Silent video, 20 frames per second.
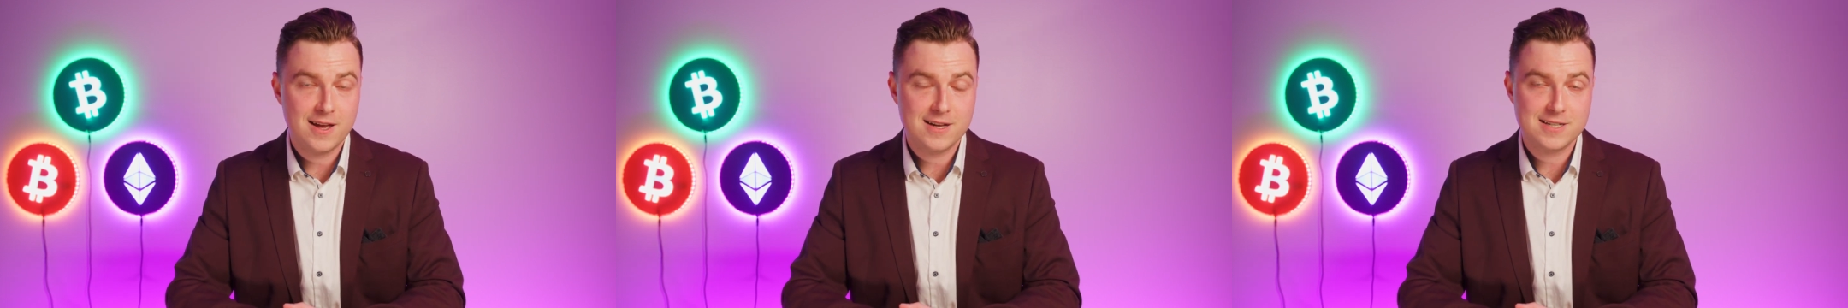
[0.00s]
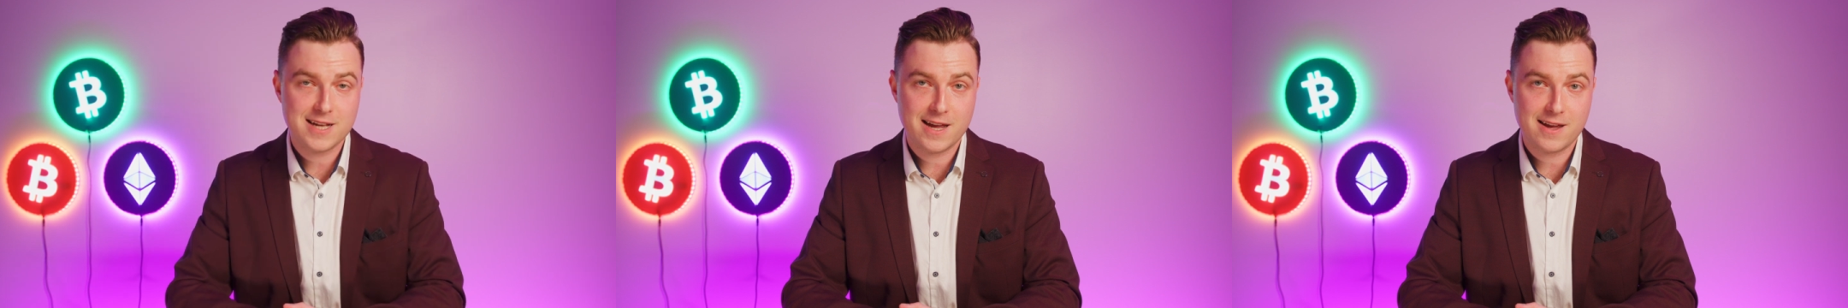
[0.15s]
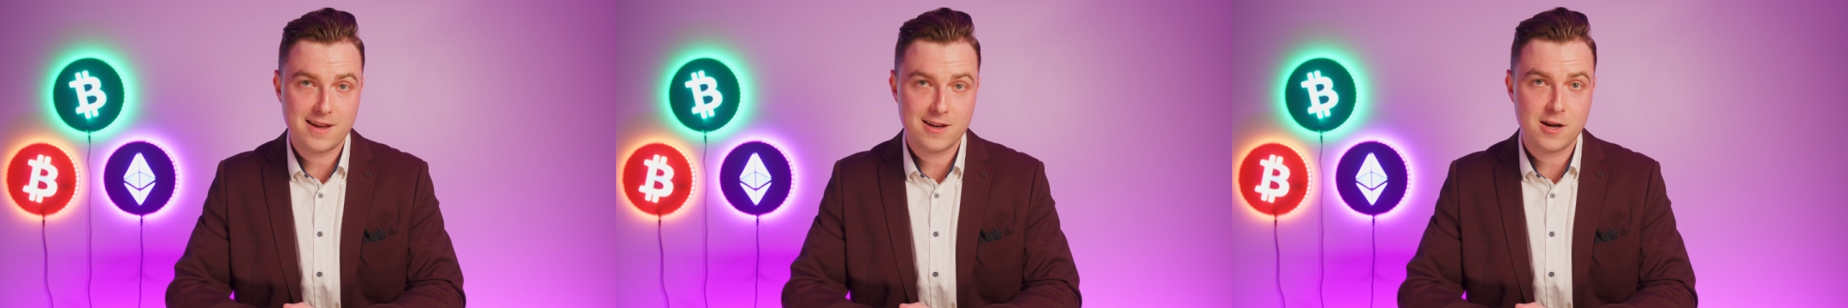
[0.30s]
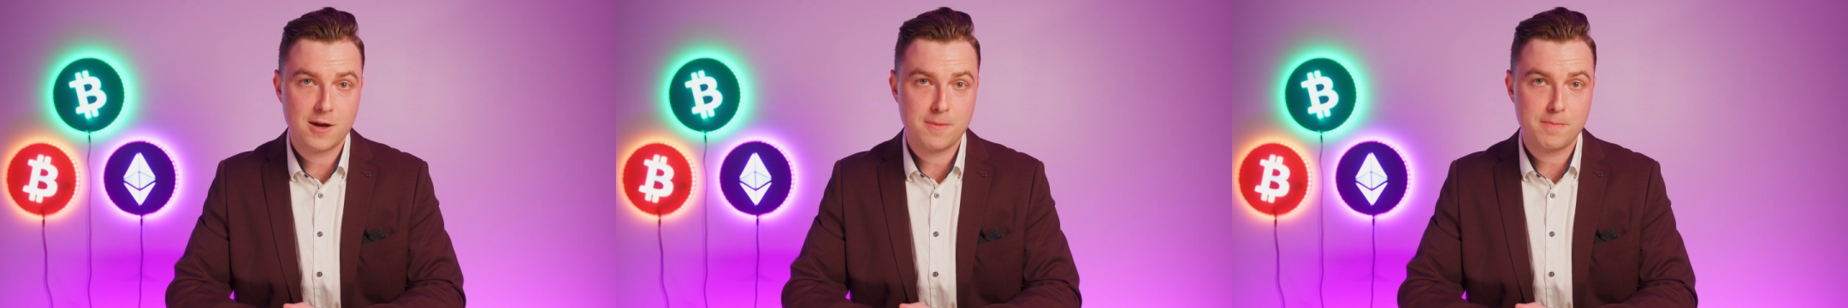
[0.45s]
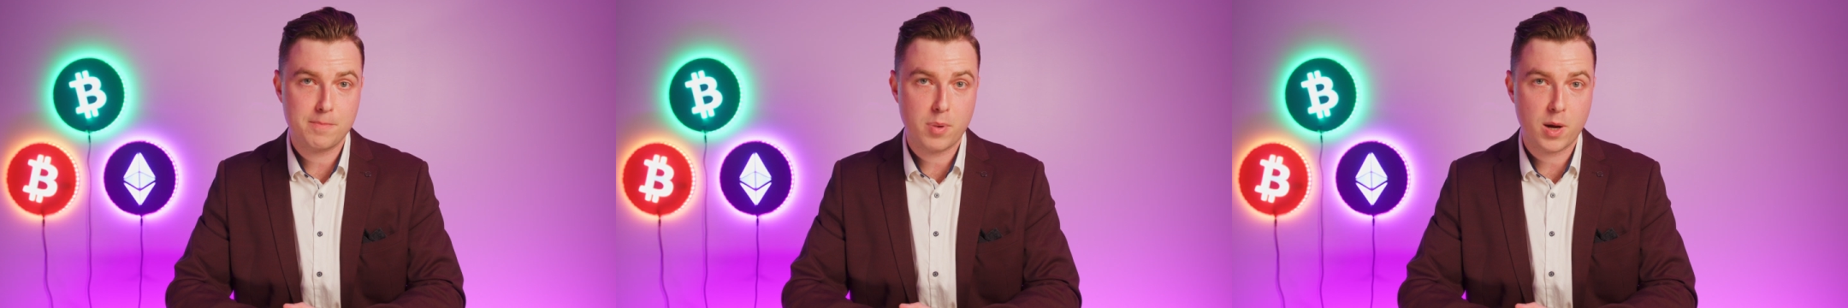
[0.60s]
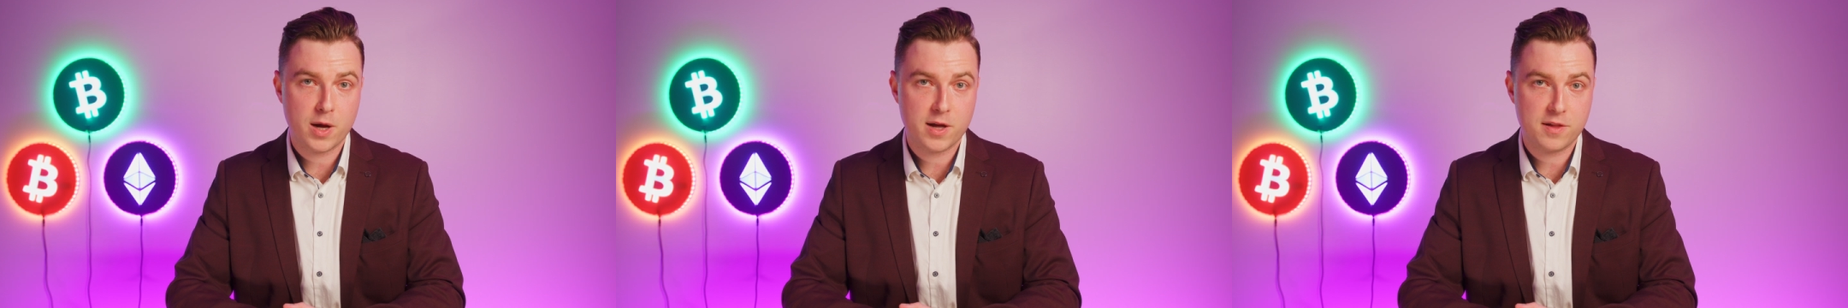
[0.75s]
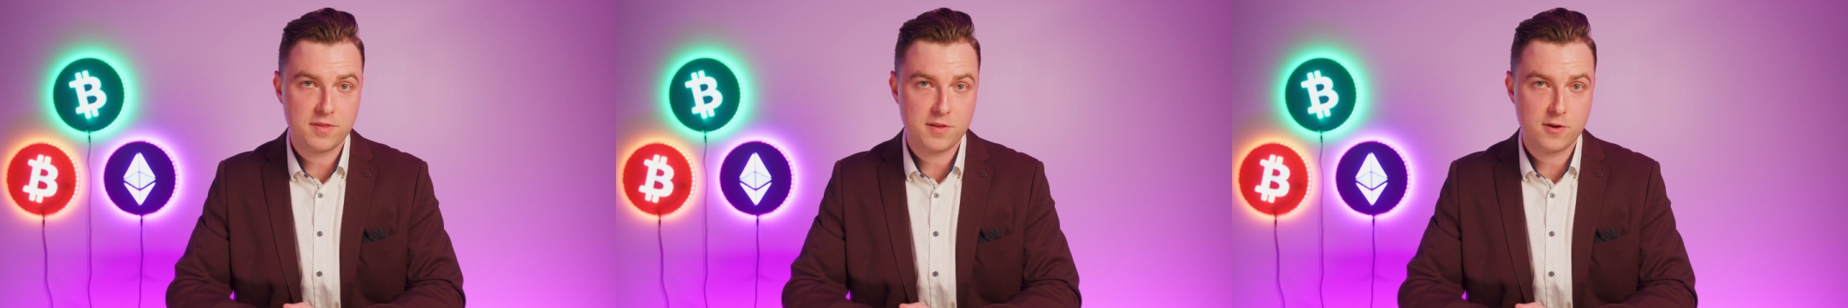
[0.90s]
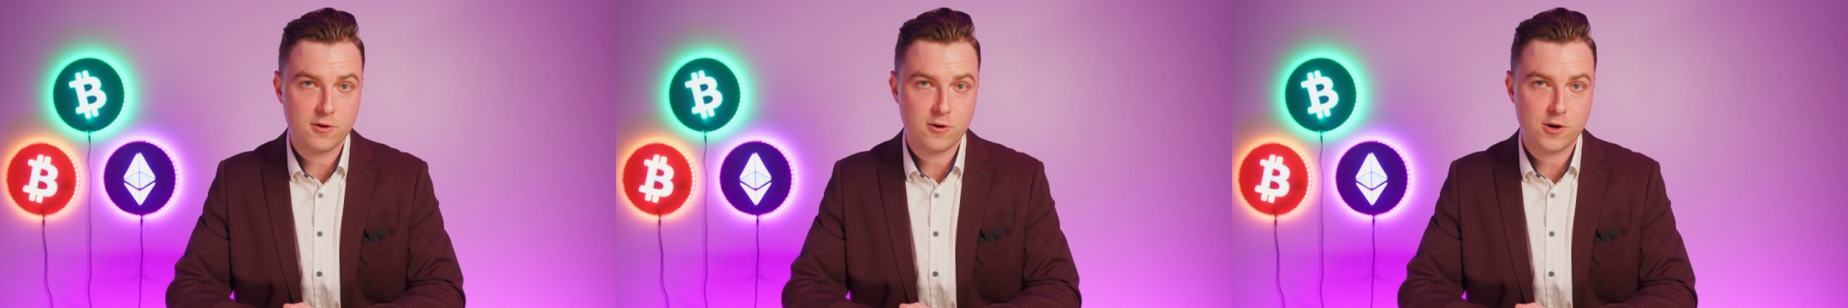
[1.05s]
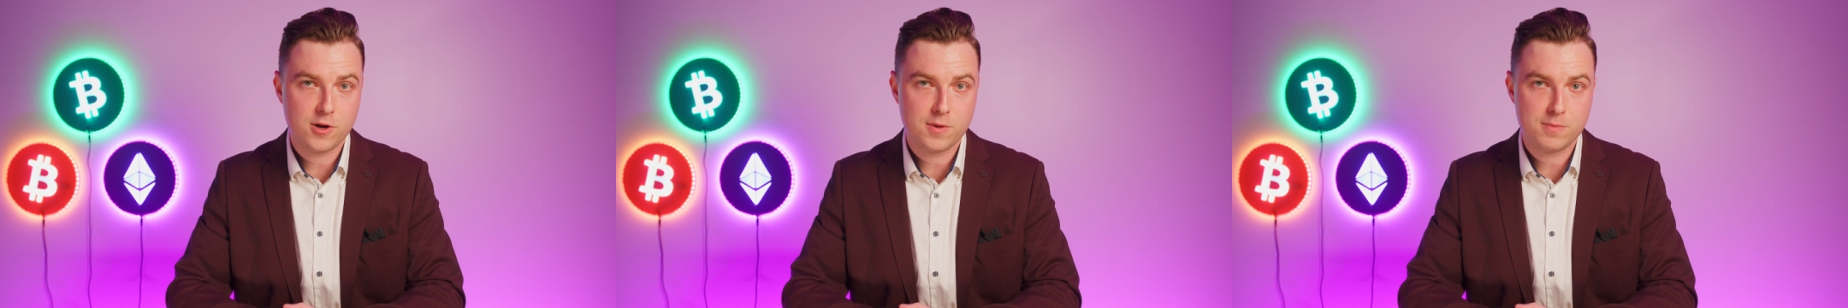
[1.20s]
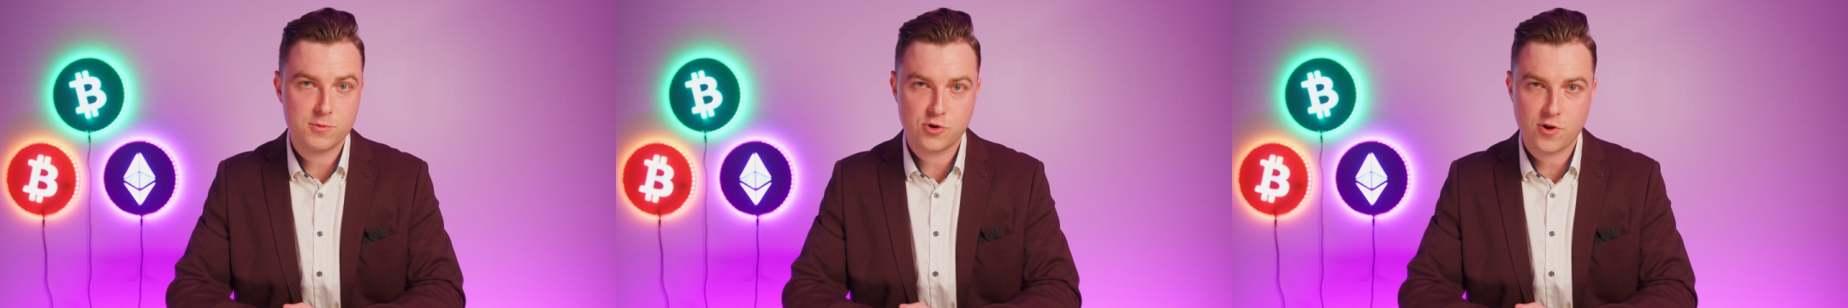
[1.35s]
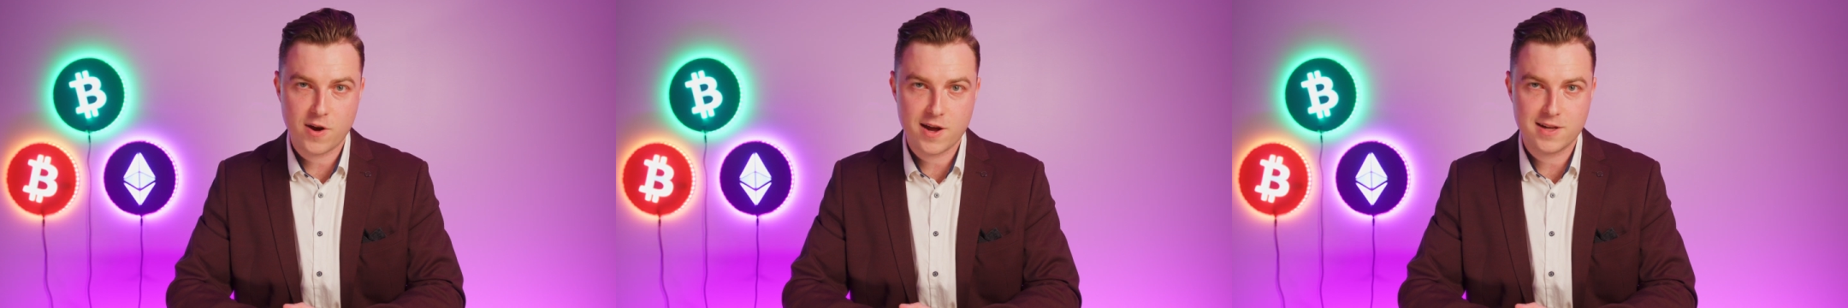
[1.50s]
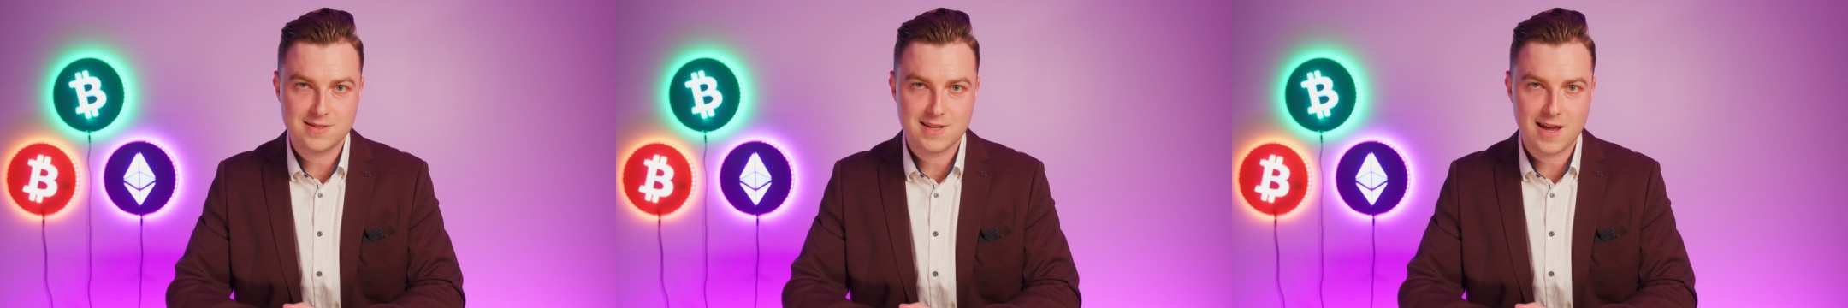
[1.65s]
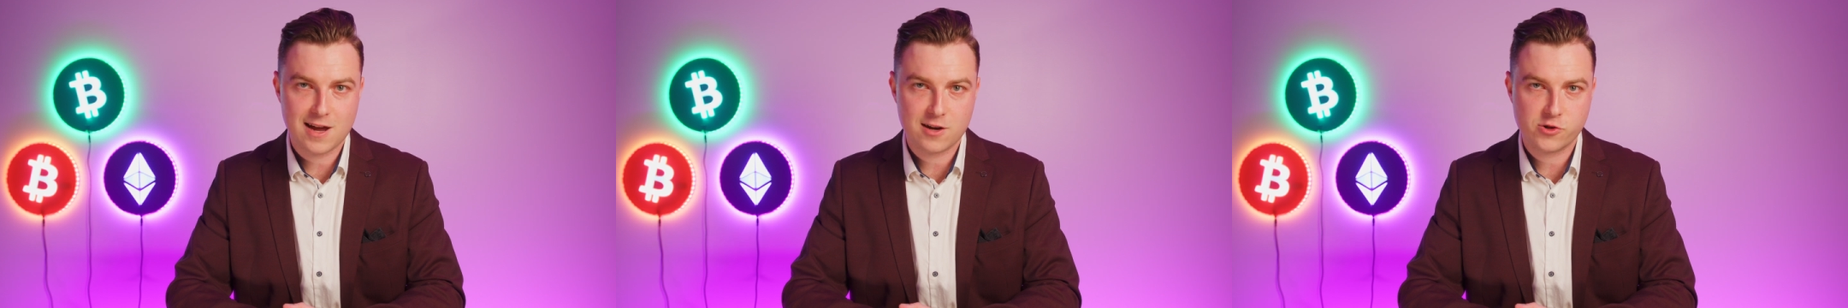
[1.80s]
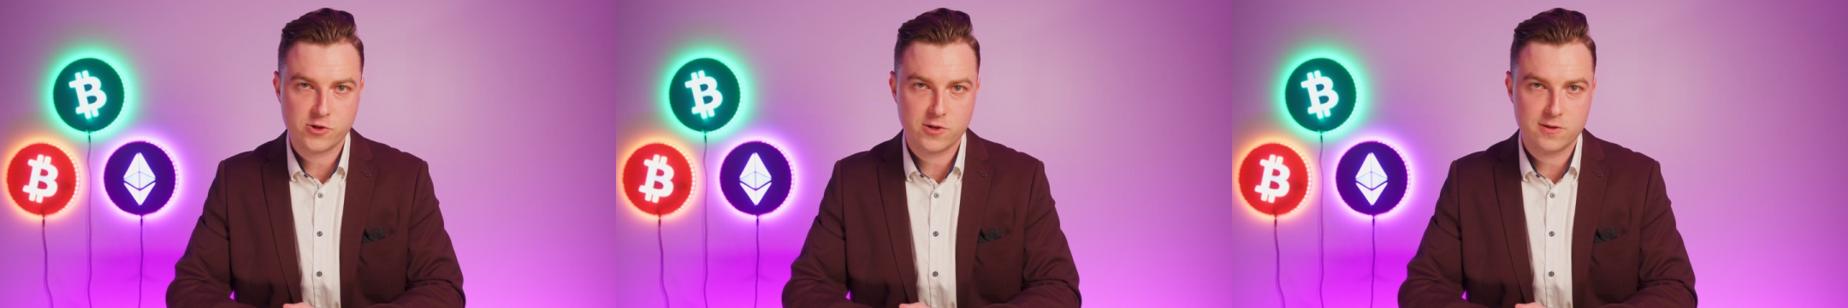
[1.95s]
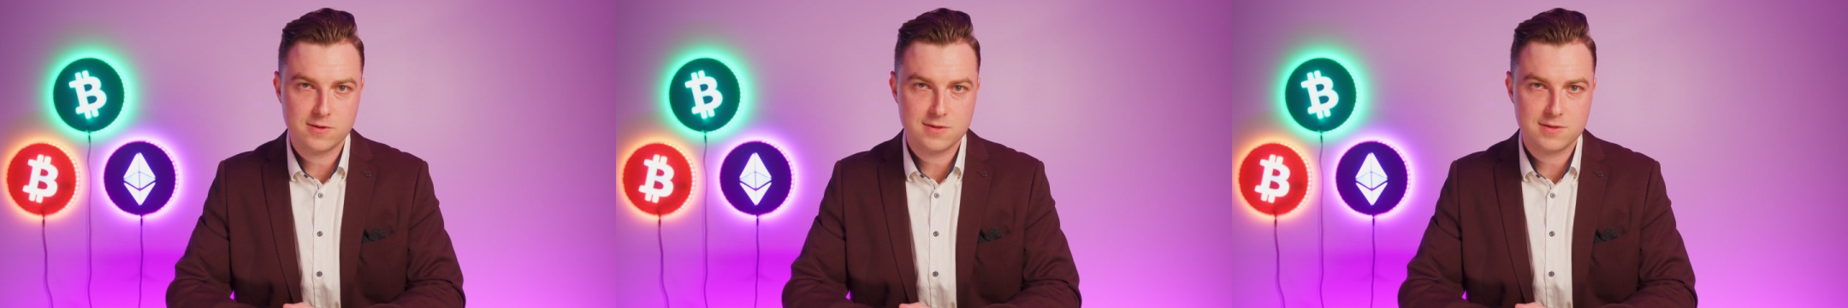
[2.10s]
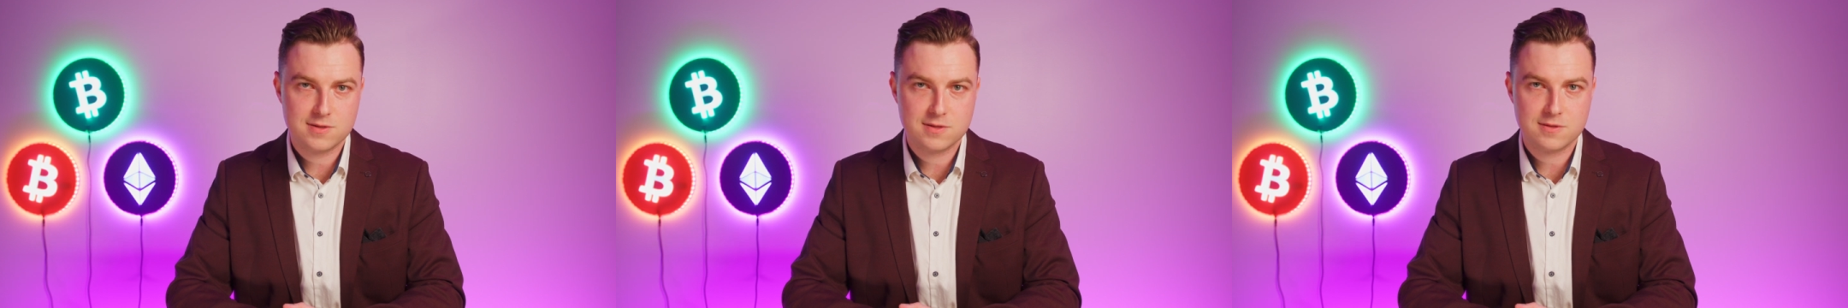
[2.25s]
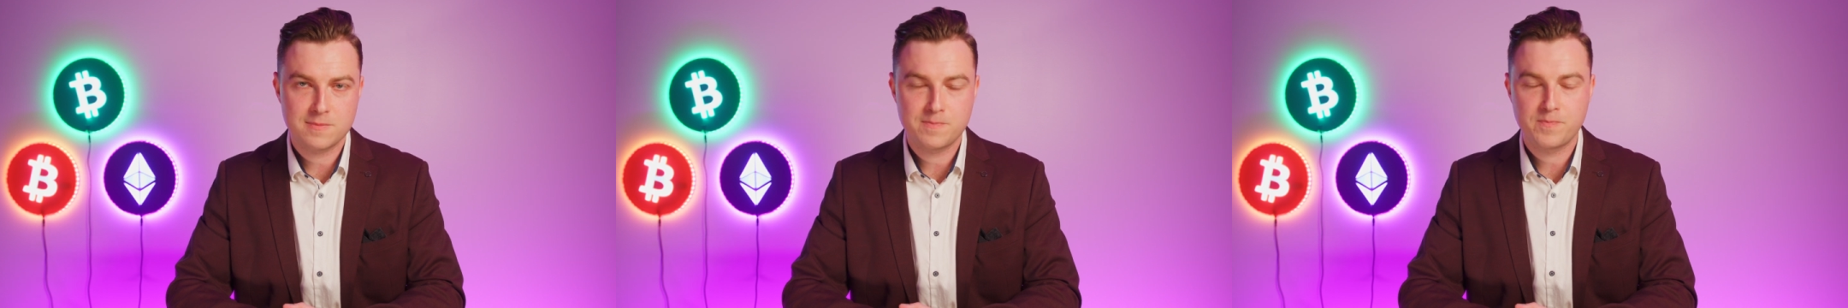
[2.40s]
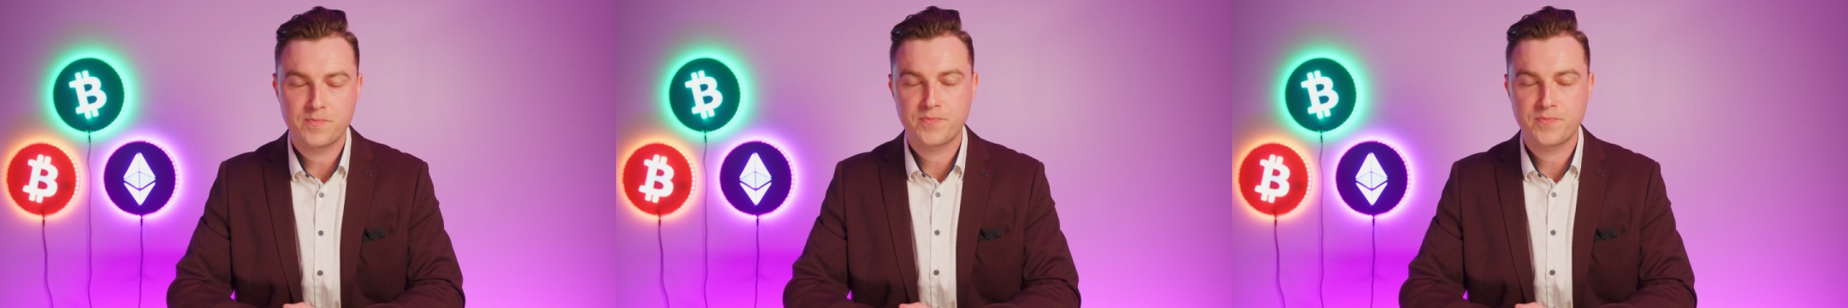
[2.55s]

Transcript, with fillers: taken up by Ethereum transactions.